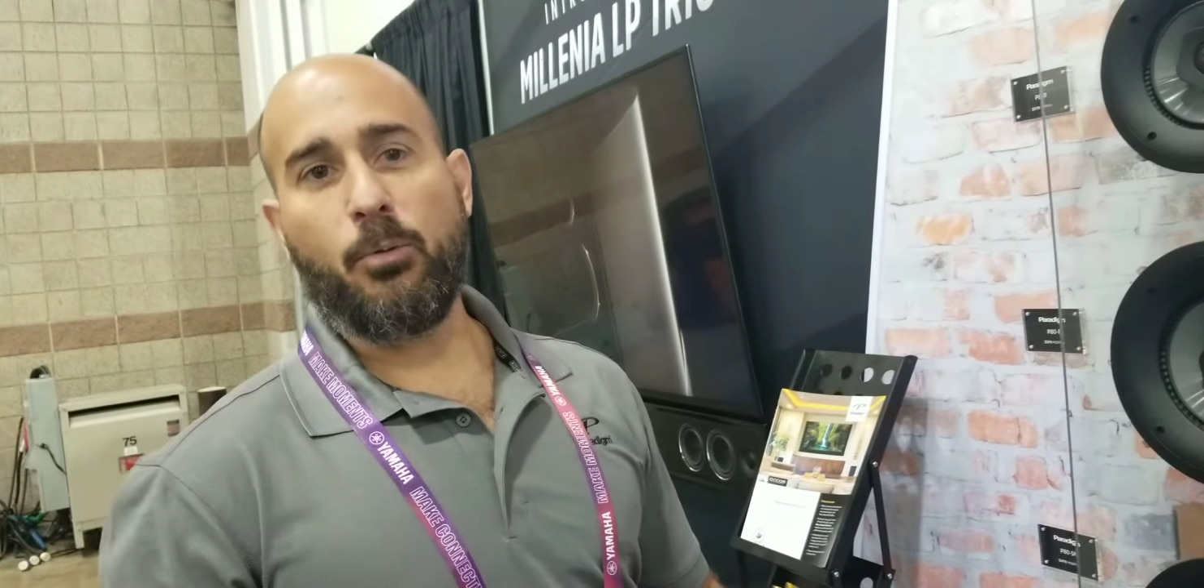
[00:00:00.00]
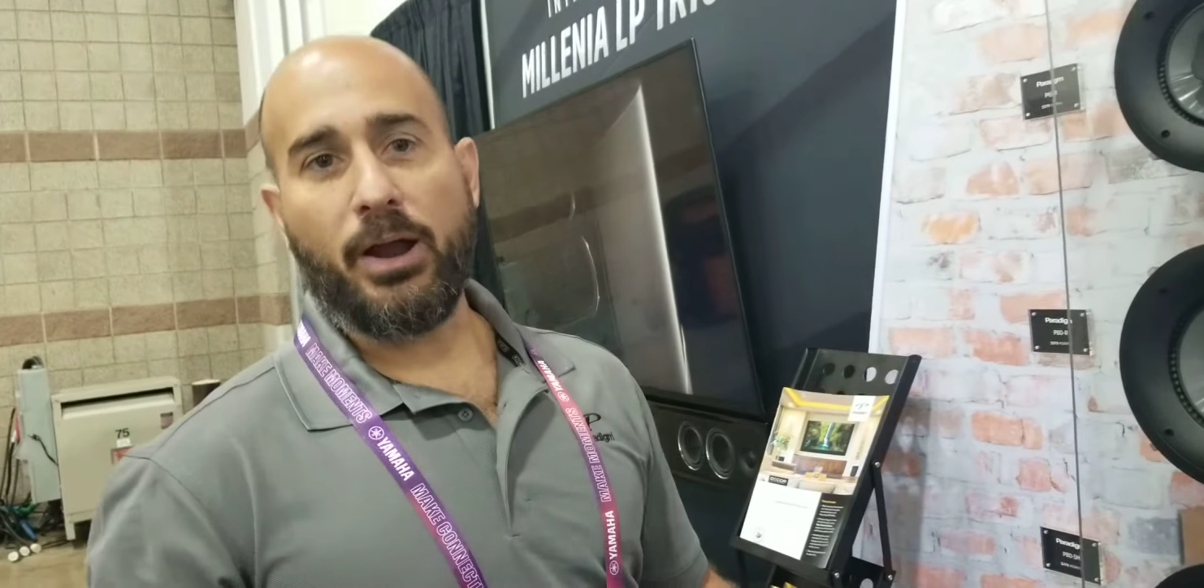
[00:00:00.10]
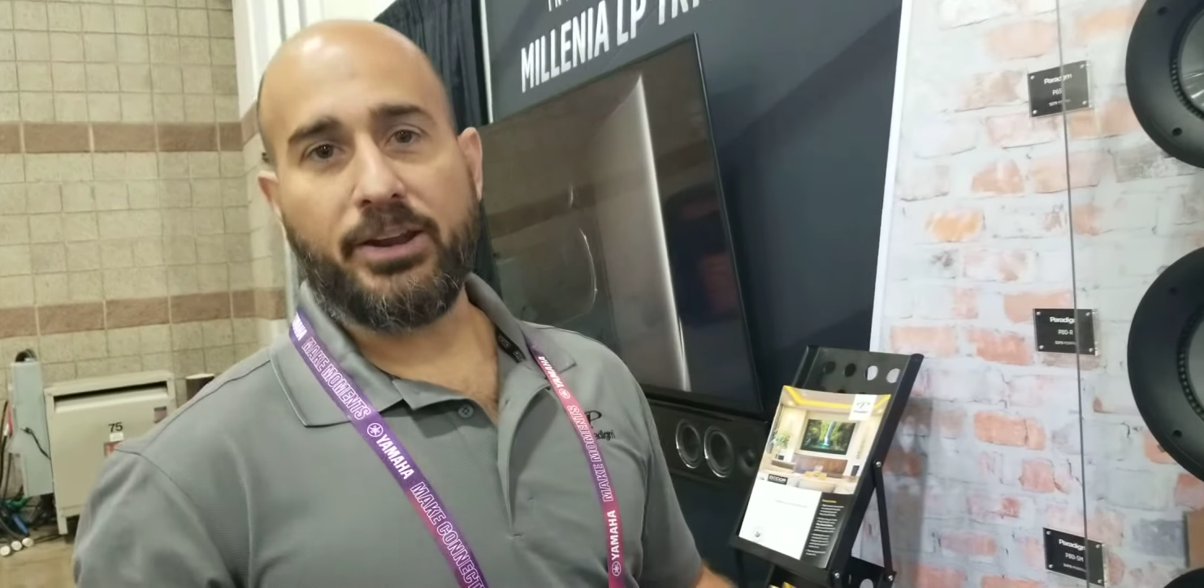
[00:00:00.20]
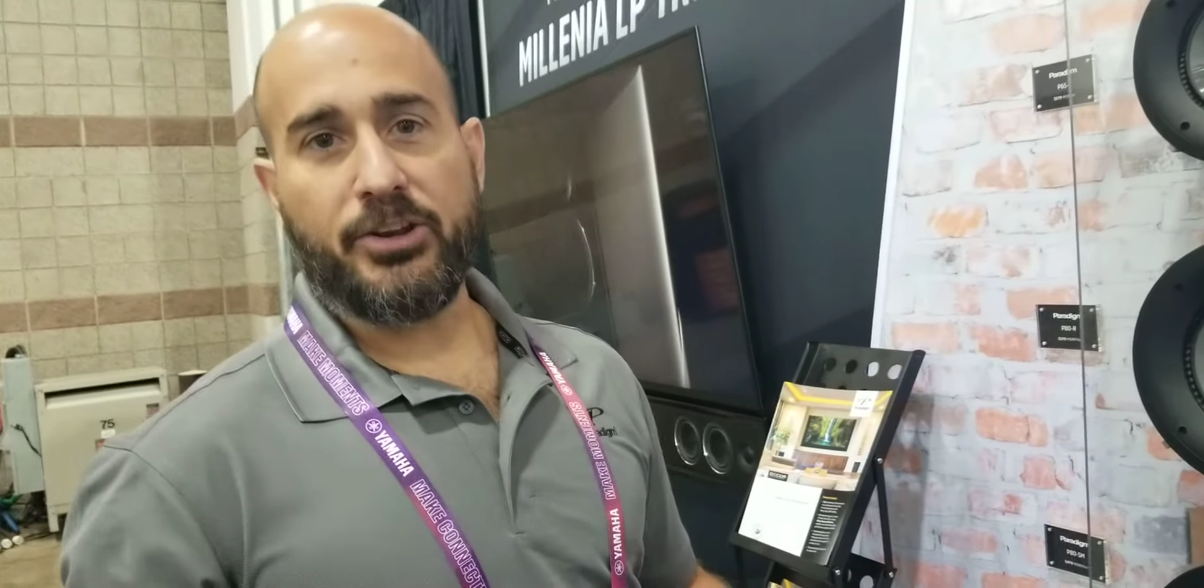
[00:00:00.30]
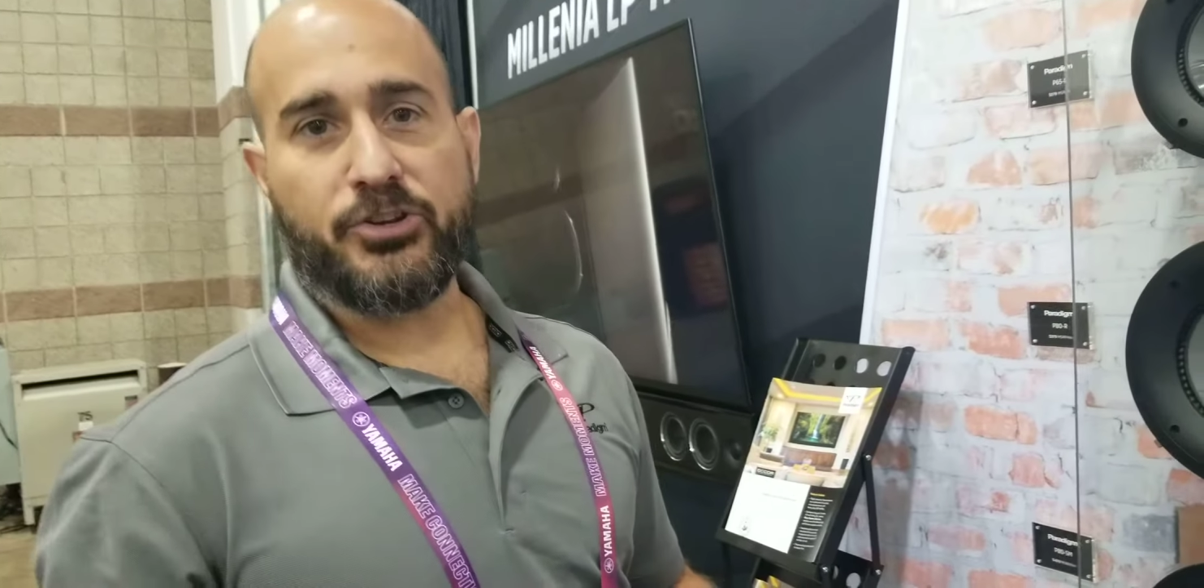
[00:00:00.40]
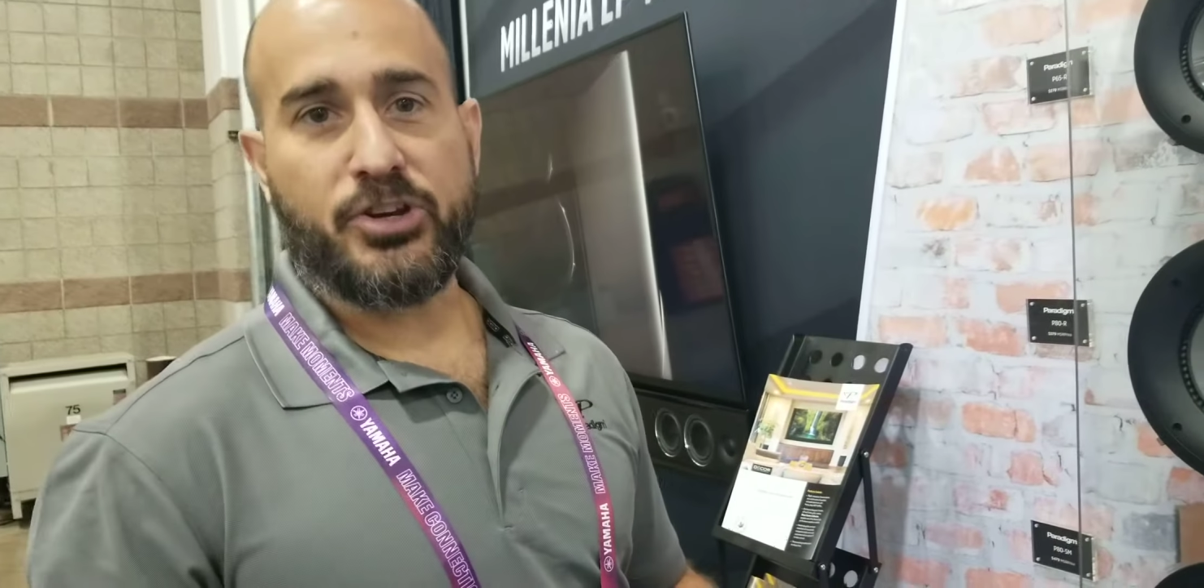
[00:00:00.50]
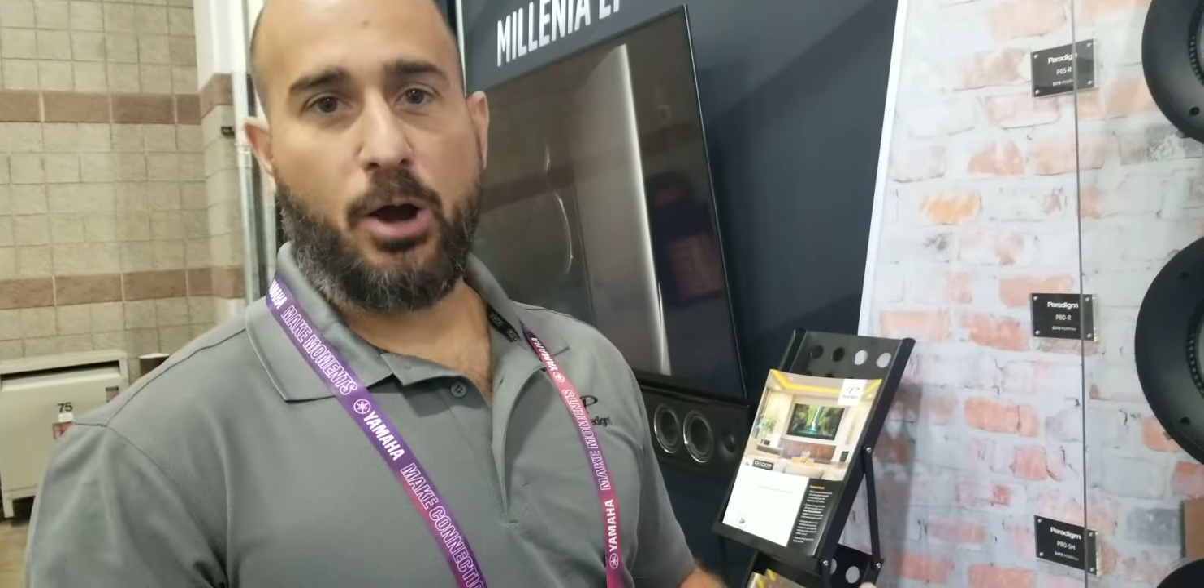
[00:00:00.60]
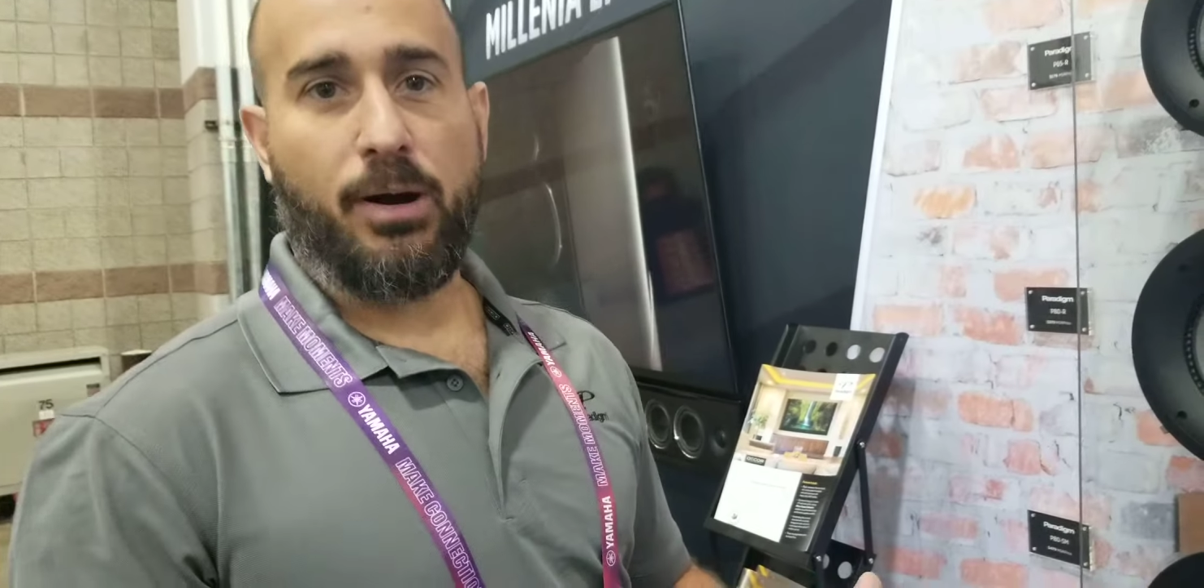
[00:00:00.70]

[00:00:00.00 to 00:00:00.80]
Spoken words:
wanted to show